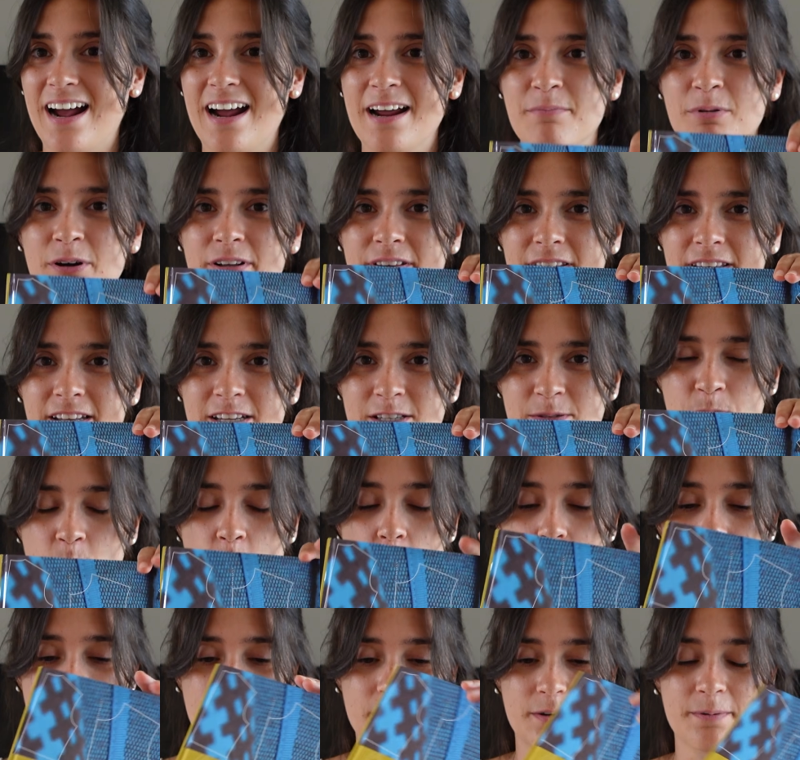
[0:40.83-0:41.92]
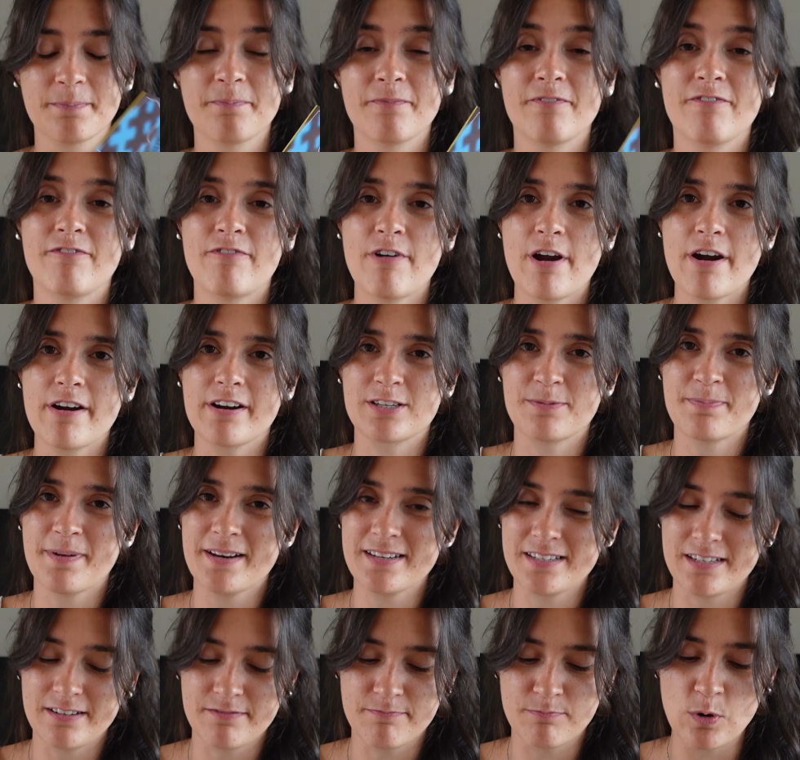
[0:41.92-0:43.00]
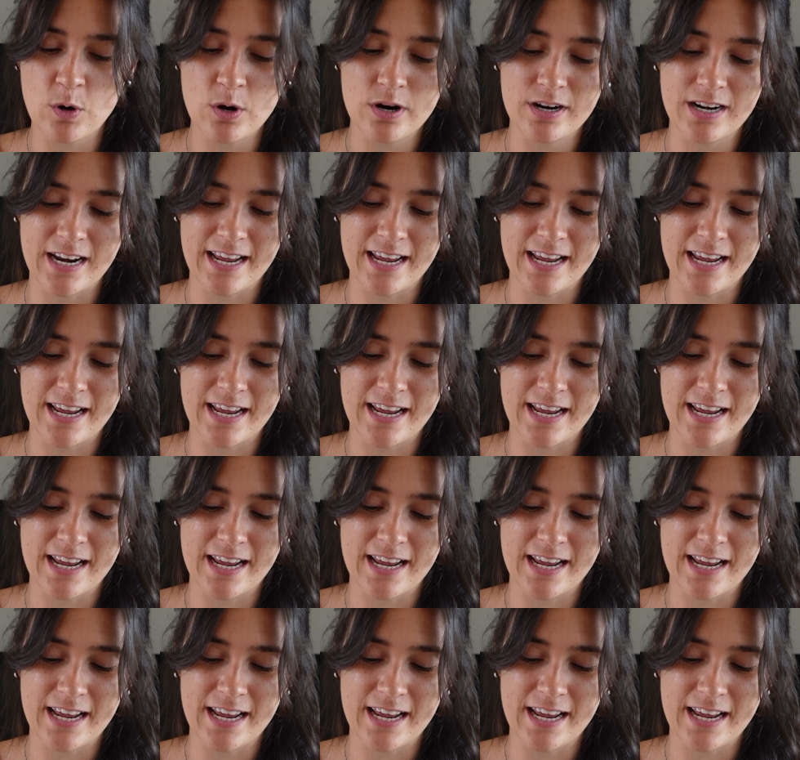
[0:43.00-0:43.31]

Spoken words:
I bought this book, very expensive book.